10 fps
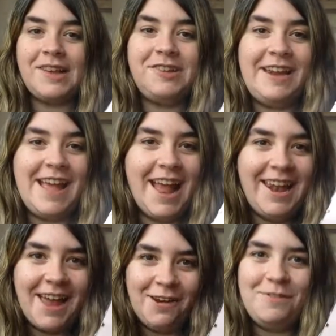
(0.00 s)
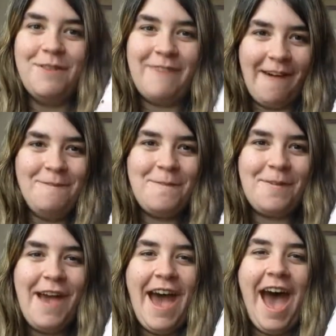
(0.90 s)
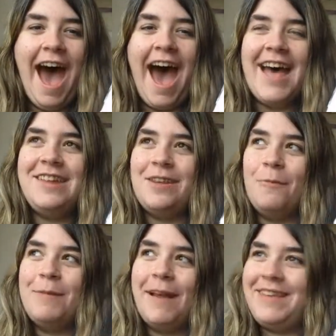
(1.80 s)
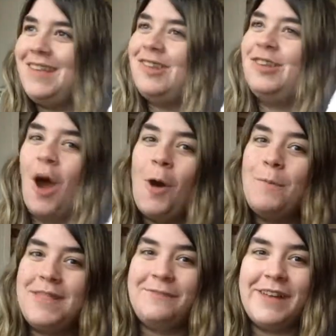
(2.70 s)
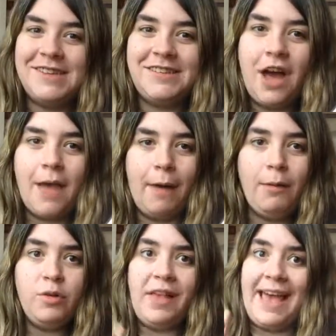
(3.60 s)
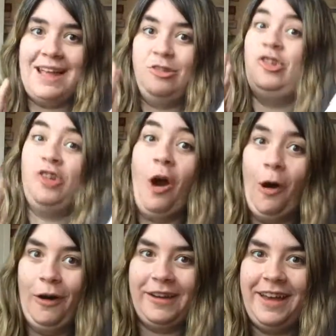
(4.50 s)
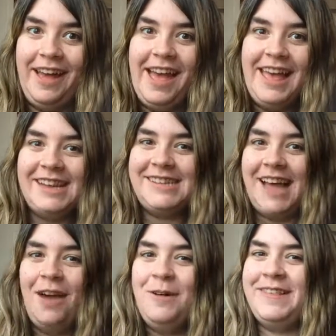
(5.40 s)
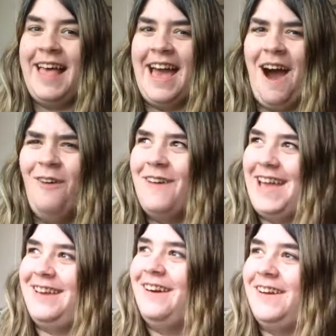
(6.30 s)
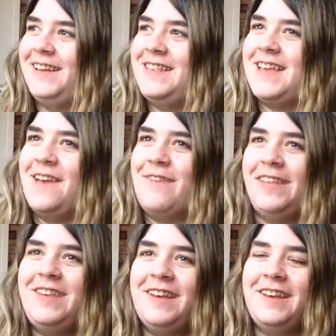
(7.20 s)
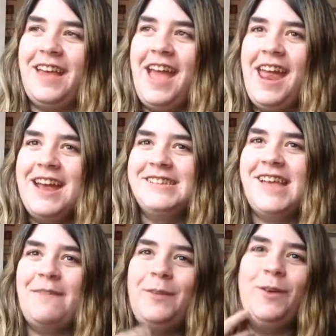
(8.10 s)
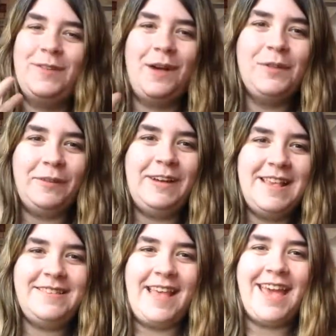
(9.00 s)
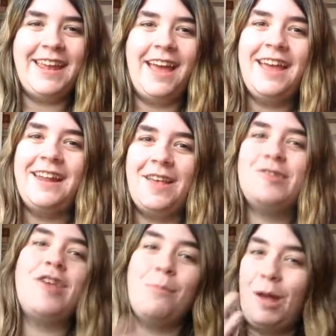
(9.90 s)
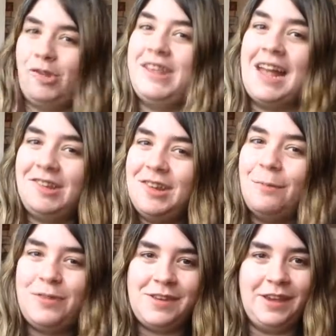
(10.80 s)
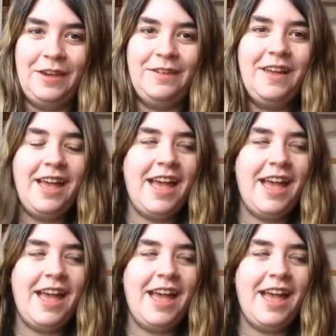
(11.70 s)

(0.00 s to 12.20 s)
actually a learner of the month. And when my teacher told me the first time, I was like in shock, because I was like, oh my god, because I took time off school because I was like really sick, and I had like so much catching up to do.